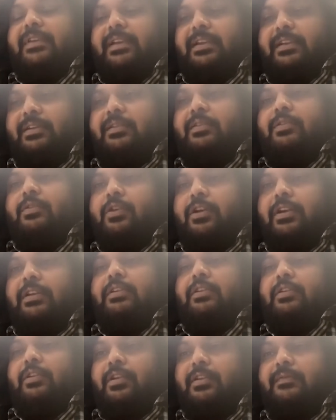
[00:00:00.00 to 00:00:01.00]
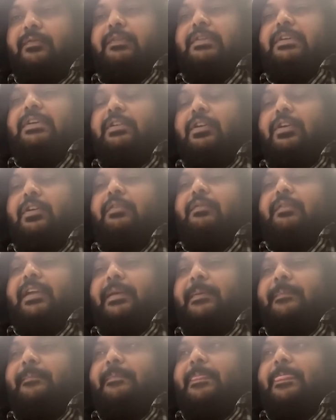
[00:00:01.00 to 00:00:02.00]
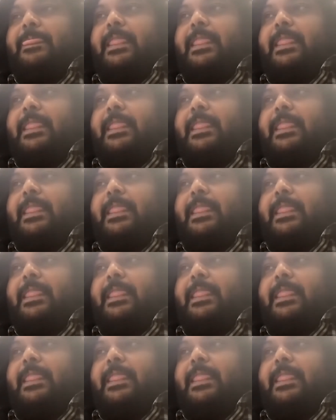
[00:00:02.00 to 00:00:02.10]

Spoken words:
We got a lot of work our way,